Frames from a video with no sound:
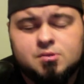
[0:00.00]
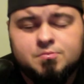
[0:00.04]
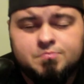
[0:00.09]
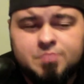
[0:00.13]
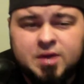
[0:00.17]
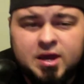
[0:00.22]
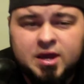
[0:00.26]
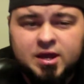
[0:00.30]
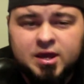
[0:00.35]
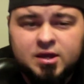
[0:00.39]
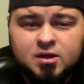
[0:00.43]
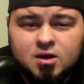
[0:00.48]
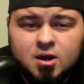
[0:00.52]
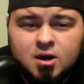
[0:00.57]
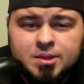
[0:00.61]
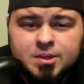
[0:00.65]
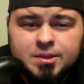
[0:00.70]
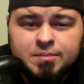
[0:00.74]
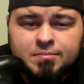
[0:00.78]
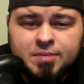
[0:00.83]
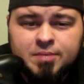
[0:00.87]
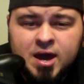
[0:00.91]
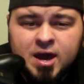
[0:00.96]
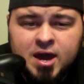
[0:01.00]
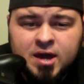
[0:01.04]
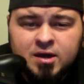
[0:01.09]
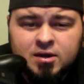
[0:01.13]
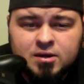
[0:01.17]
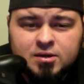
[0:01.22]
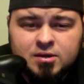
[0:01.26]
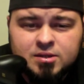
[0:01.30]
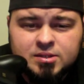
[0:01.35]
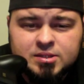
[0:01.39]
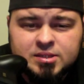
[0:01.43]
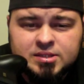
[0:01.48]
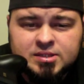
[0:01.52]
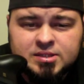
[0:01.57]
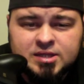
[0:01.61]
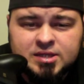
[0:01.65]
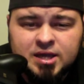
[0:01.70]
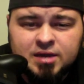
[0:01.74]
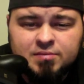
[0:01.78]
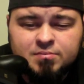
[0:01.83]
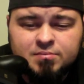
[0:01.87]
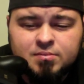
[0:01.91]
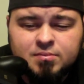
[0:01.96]
paint on the back. It's the
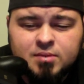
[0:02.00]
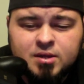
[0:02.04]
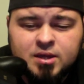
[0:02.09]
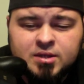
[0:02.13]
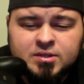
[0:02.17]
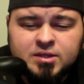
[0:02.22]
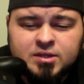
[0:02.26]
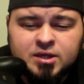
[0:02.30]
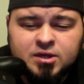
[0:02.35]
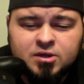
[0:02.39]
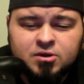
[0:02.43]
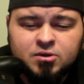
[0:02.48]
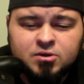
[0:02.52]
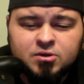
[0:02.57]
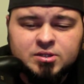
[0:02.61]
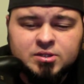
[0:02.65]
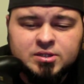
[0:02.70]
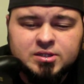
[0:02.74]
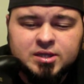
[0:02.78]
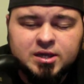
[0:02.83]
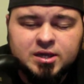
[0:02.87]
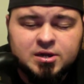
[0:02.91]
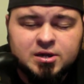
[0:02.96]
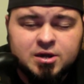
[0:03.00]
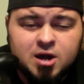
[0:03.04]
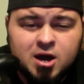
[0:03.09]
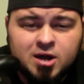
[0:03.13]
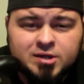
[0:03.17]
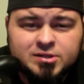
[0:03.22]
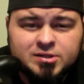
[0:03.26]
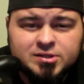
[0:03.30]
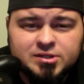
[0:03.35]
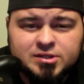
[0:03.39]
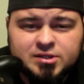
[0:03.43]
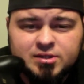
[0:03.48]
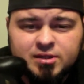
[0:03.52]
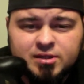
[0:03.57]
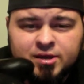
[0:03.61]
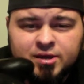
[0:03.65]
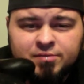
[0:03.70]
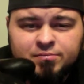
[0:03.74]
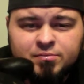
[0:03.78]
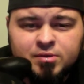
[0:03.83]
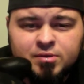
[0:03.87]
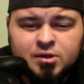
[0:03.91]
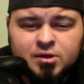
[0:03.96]
same as they use. It's like a
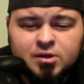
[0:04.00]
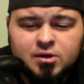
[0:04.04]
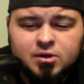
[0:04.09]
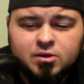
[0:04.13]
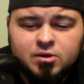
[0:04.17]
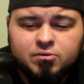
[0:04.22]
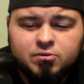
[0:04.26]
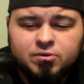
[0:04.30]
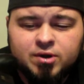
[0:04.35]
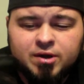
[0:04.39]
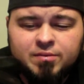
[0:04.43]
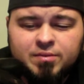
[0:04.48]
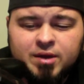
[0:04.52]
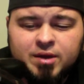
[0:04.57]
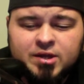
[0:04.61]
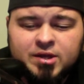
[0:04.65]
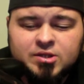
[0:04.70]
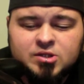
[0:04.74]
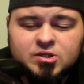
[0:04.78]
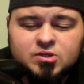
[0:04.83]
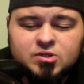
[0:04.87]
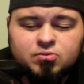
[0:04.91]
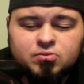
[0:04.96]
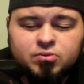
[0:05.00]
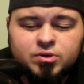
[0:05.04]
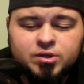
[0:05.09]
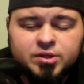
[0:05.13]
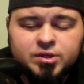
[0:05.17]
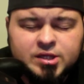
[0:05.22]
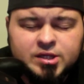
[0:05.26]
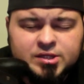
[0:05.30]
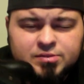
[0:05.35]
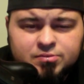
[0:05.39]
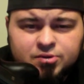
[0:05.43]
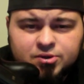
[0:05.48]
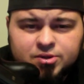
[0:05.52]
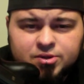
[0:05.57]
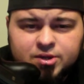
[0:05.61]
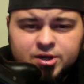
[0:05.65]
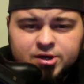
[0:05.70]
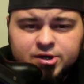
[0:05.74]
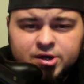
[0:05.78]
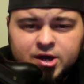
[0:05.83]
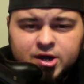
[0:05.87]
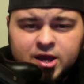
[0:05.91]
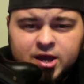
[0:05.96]
non-slip grip. It's really smooth on
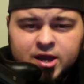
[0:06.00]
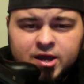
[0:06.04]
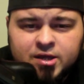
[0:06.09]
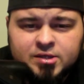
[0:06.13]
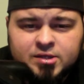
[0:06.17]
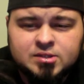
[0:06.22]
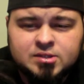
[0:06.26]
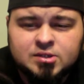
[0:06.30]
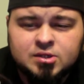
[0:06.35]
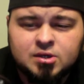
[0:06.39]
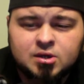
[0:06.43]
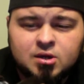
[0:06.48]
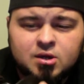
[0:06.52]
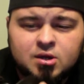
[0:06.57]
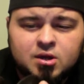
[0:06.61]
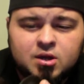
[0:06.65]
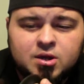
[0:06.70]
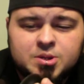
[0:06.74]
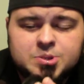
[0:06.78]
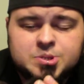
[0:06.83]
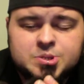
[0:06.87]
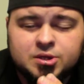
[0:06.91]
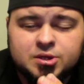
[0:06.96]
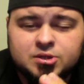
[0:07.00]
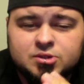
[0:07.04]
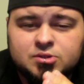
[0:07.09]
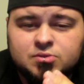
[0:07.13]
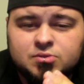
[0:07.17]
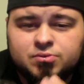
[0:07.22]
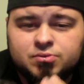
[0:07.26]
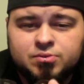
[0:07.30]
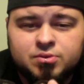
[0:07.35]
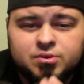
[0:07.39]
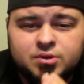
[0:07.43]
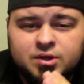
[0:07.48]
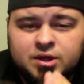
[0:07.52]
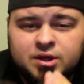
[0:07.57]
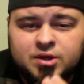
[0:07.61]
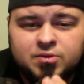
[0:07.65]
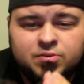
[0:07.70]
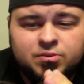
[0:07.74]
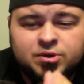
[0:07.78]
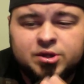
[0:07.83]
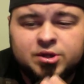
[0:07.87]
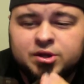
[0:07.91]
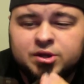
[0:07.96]
your hands. It feels
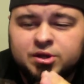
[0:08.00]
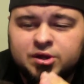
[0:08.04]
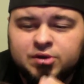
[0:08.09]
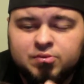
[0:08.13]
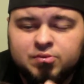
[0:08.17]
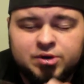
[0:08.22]
really good.